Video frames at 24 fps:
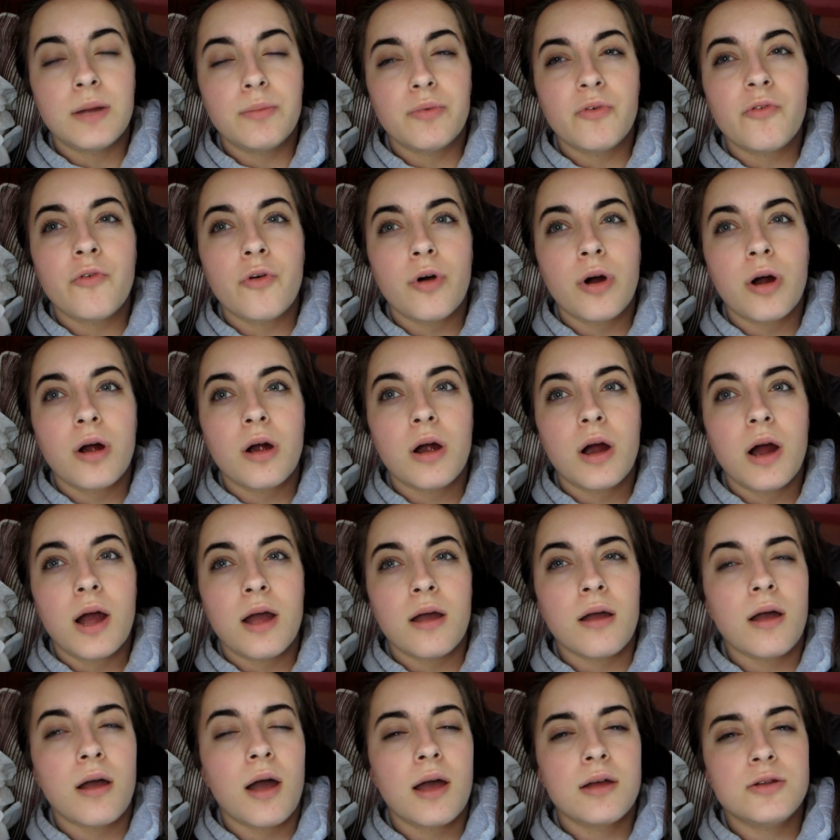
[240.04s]
night before,
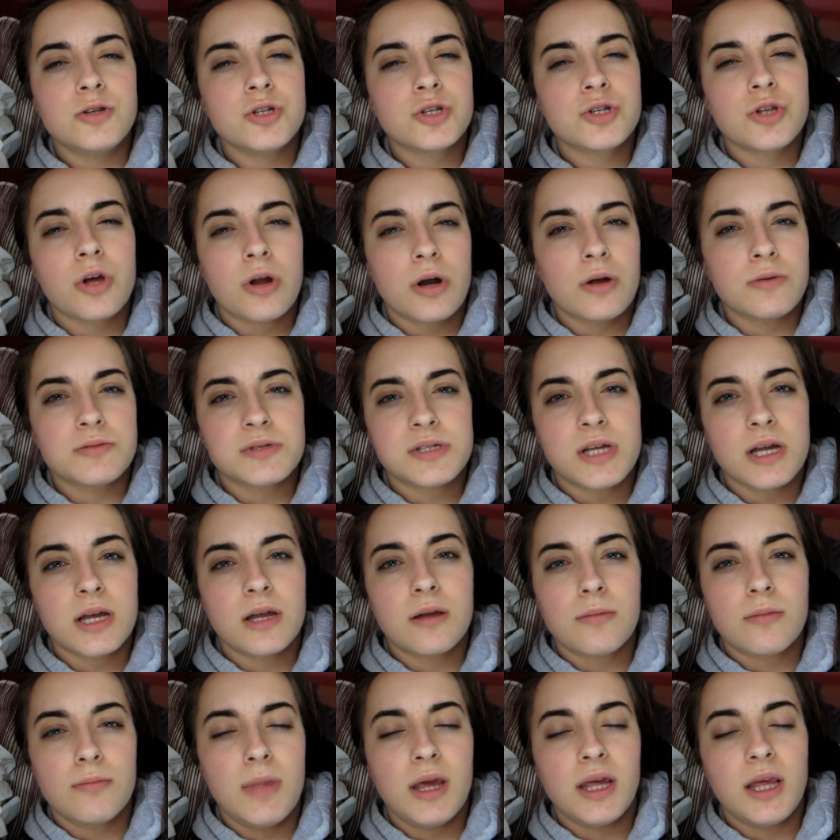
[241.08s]
I, I just thought I was
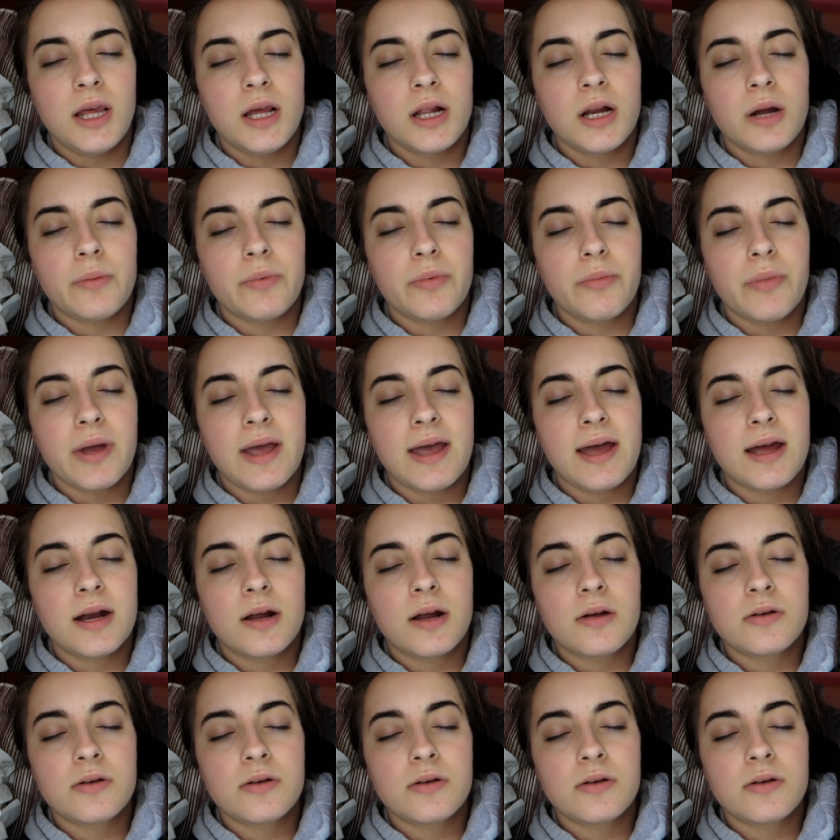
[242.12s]
like making it up in my head.